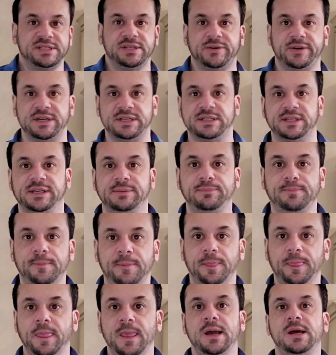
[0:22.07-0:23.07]
seriously.
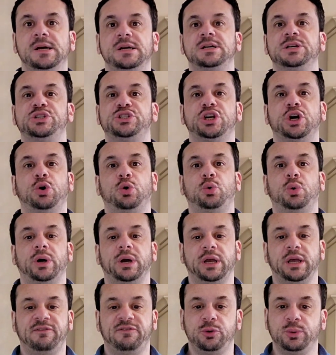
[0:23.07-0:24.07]
So
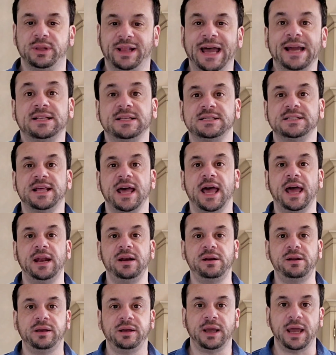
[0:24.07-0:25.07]
if you would like to
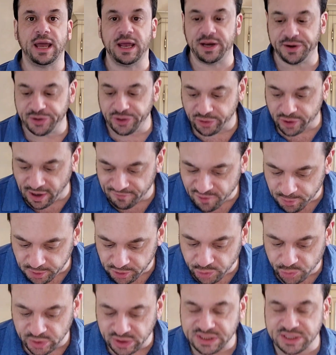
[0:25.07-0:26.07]
stand and you're comfortable
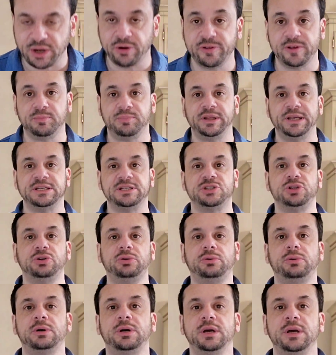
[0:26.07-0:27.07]
doing so, then please
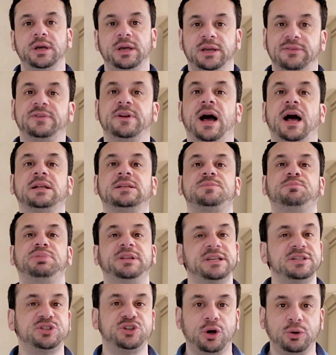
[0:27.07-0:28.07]
do. If not,
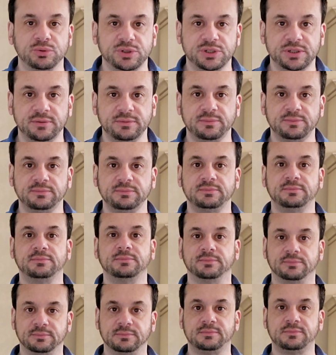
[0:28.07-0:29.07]
please don't.
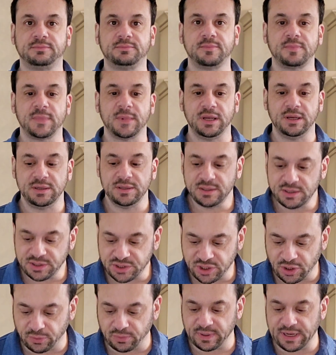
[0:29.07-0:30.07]

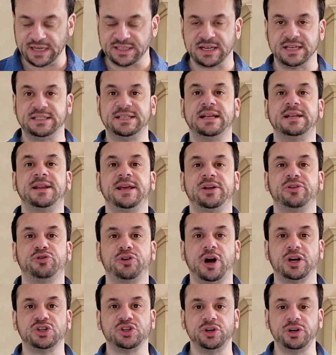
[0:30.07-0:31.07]
So, as I said in the
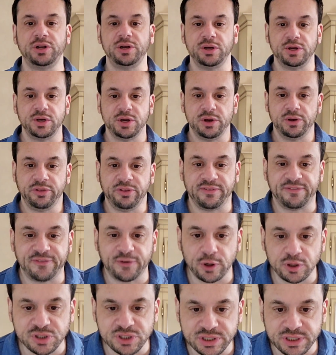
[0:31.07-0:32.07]
introduction, the
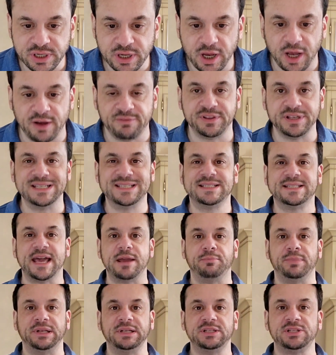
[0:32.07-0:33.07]
first of these
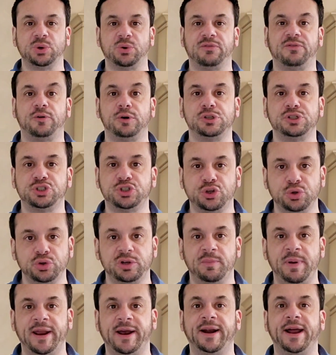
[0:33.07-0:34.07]
statements, or first two,
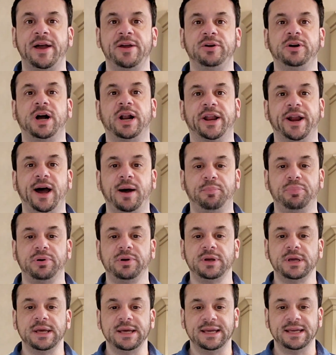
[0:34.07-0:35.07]
depending on how you cut it up,
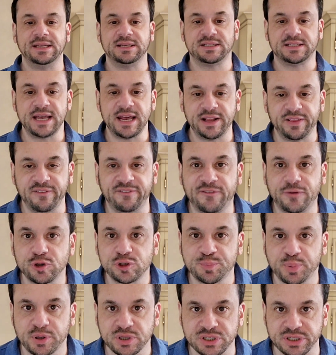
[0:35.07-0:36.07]
is said in the
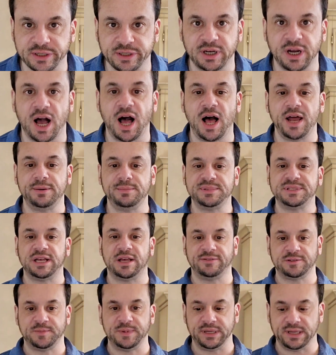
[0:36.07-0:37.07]
first person, God
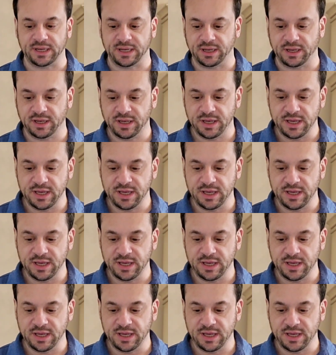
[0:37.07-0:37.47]
himself speaking.